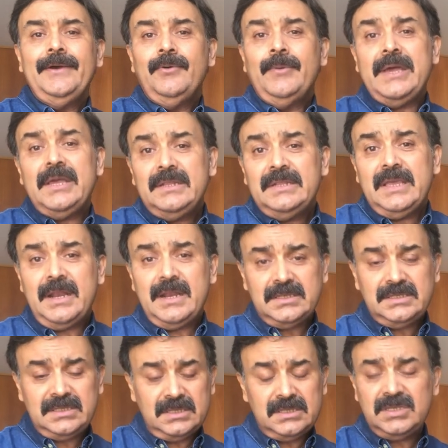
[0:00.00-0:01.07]
well, there
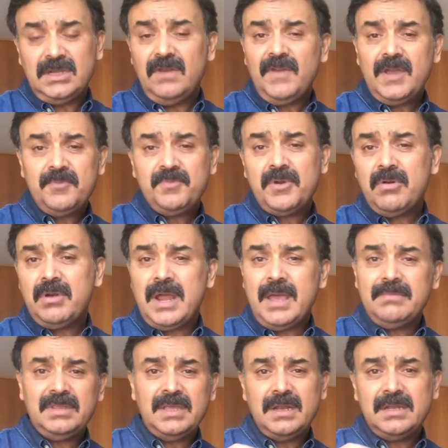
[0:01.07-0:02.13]
is the certificate
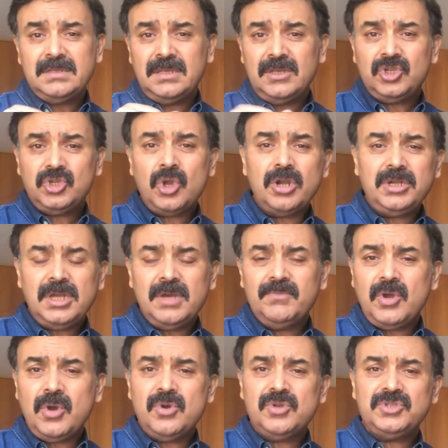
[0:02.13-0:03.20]
program, there is the short-term
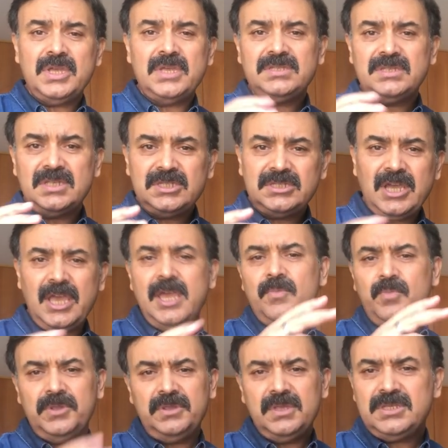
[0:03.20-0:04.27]
course, there's this
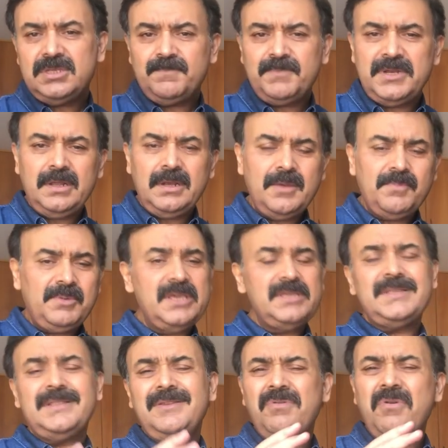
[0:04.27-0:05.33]
tie-up with this particular
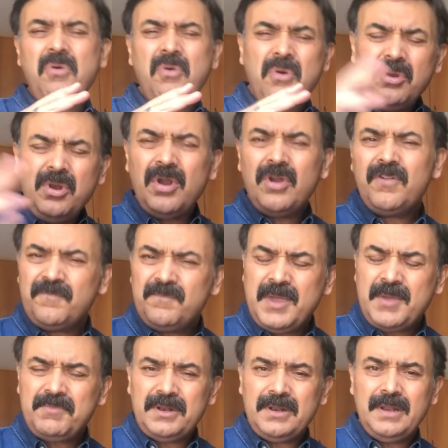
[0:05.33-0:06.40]
place, and there are a whole lot of
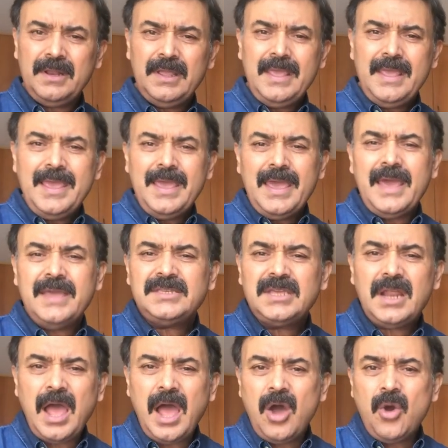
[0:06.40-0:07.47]
people. I
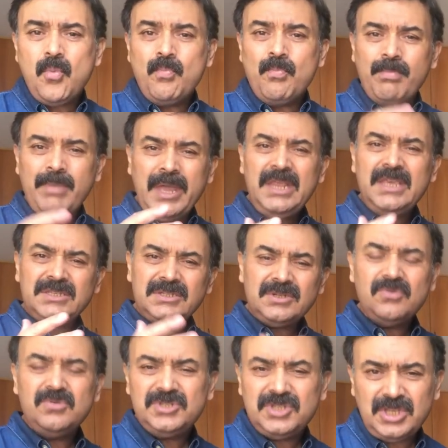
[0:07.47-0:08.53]
said, how many
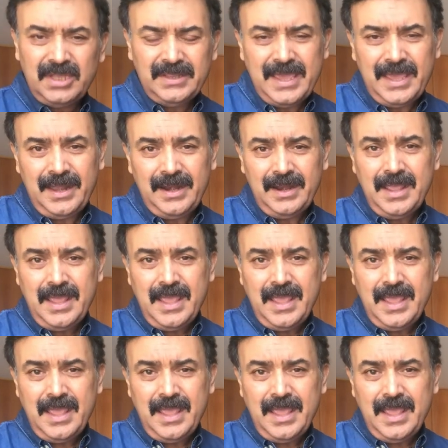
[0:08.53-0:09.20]
students are there?